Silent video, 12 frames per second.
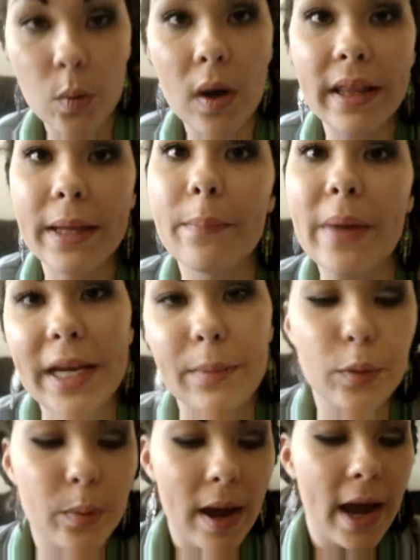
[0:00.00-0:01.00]
you want like Betty
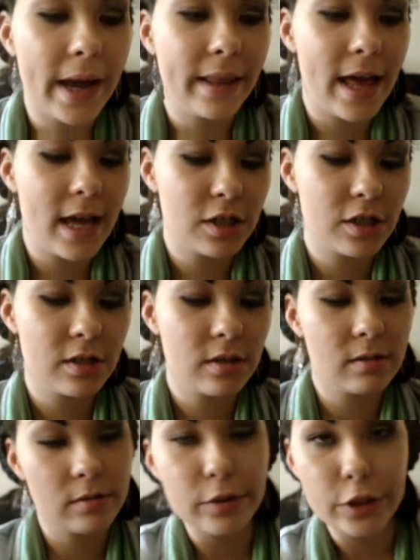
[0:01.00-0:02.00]
Boop
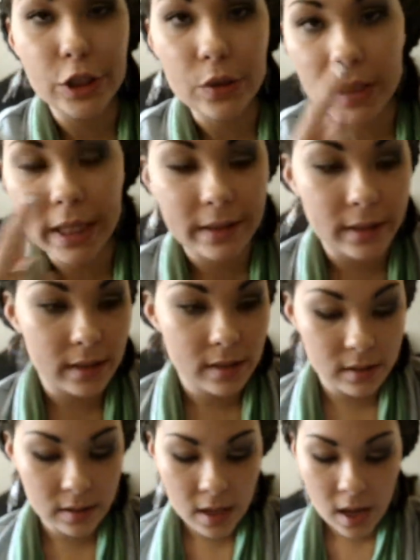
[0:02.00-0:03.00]
eyelashes, do it like
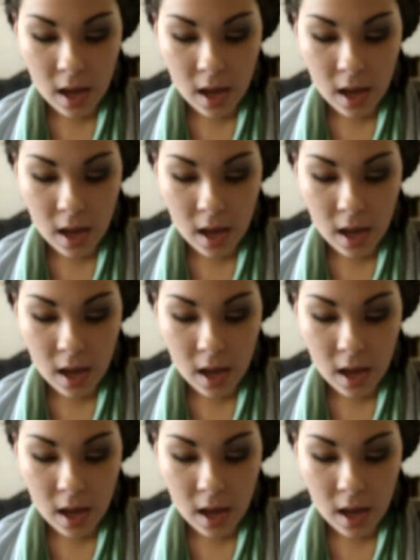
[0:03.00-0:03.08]
this.